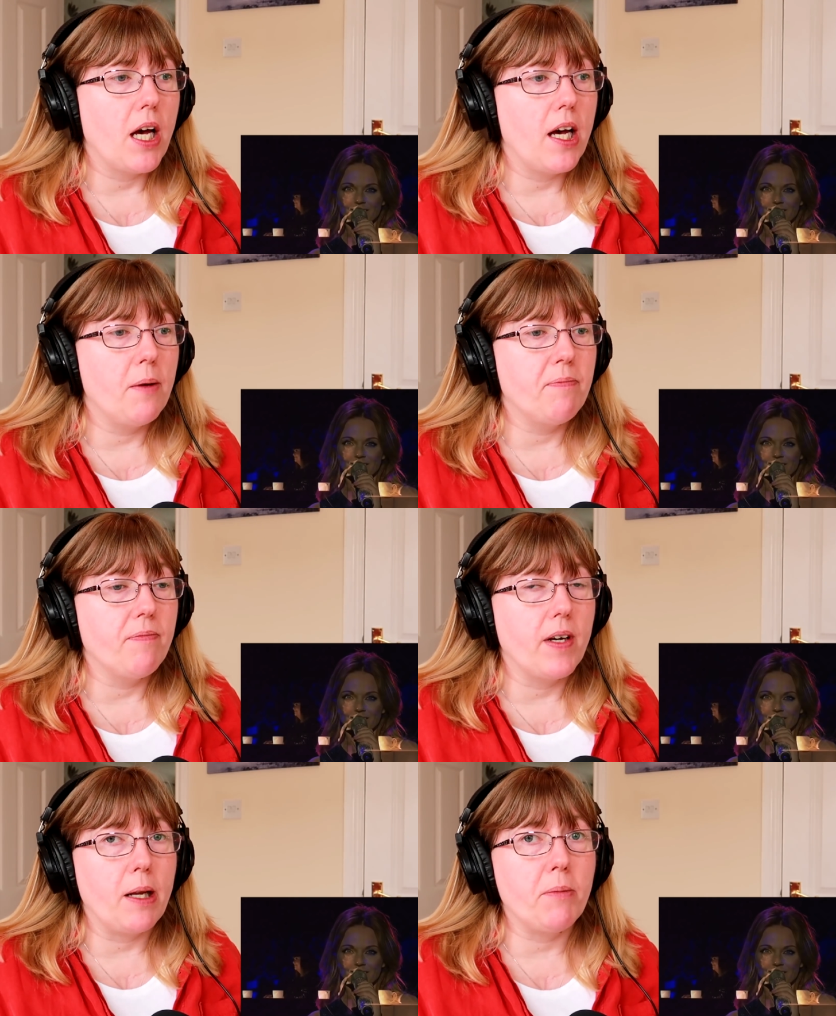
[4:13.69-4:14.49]

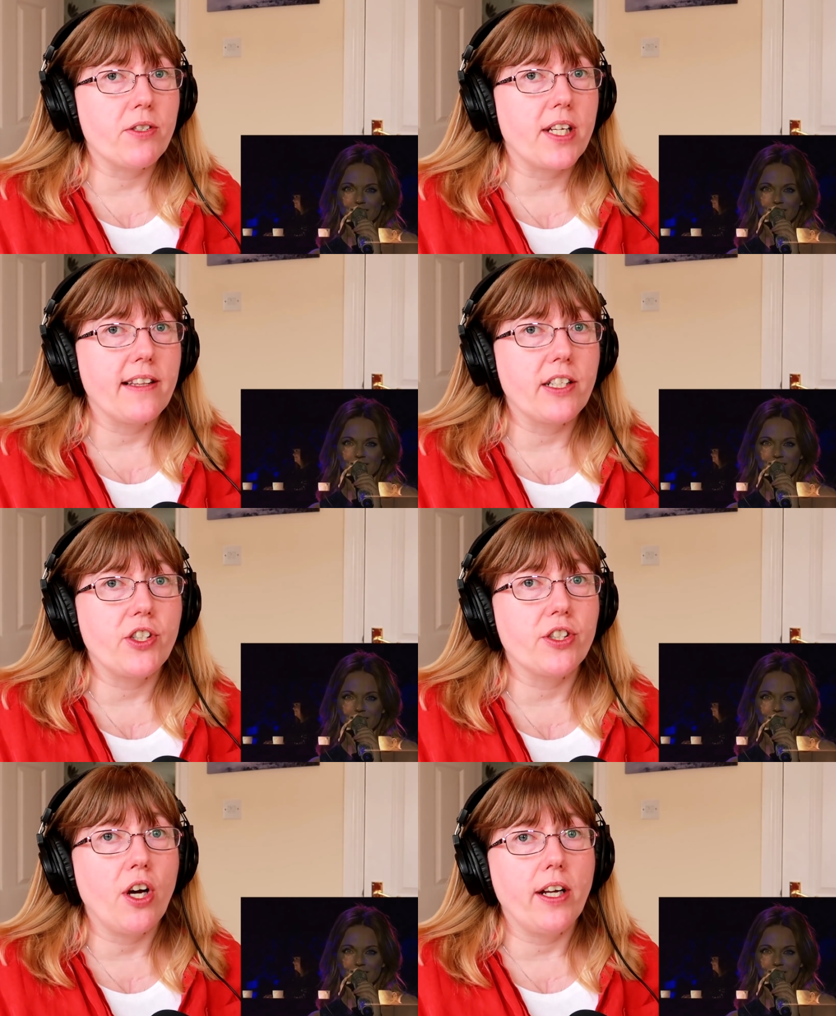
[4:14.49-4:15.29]
Speaker 1: Um, and I'm not saying that
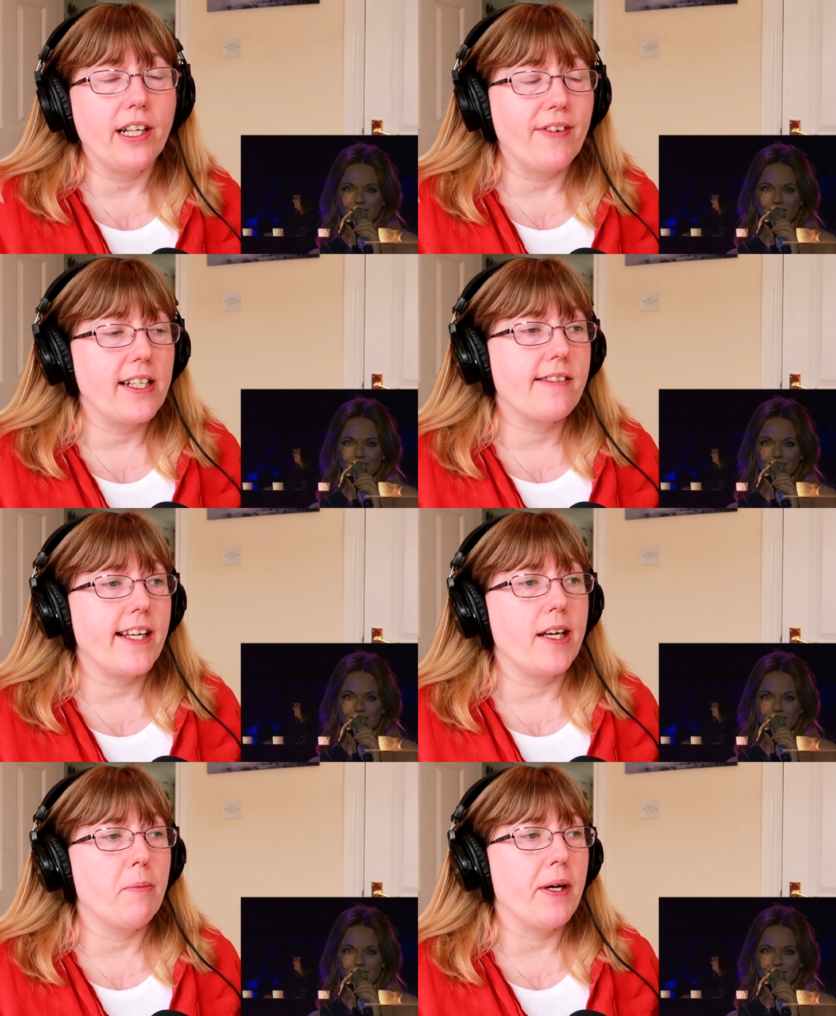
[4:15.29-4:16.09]
she's not an advanced
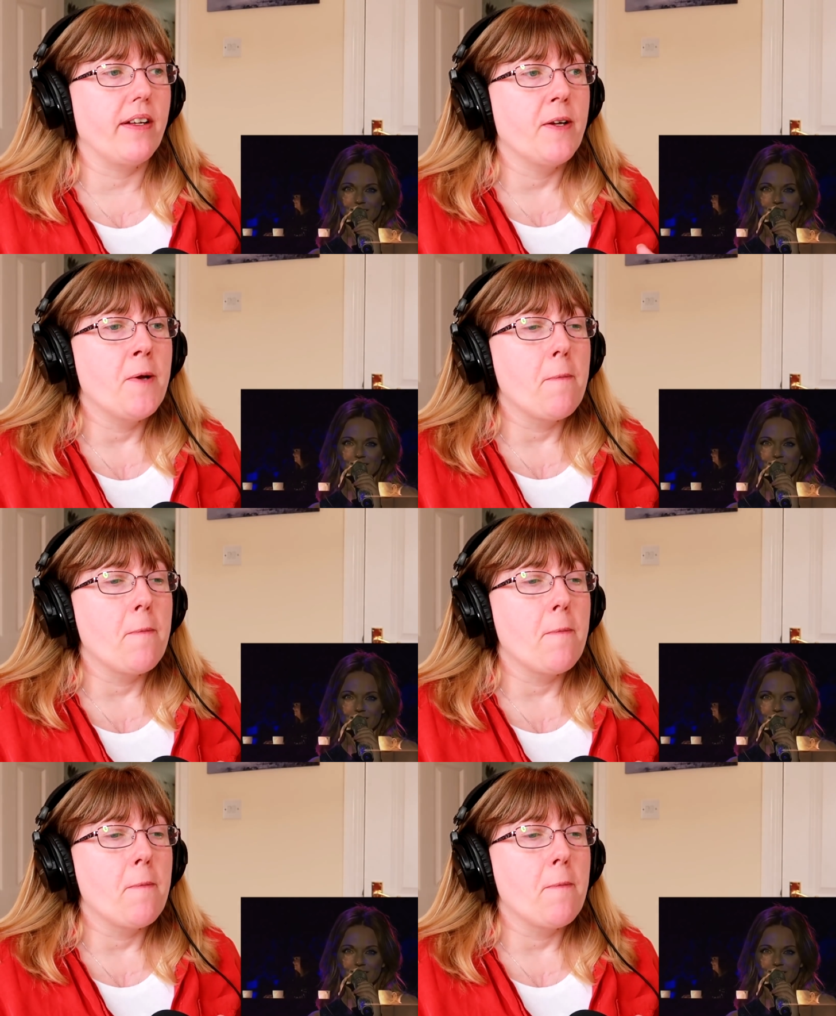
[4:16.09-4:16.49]
singer, but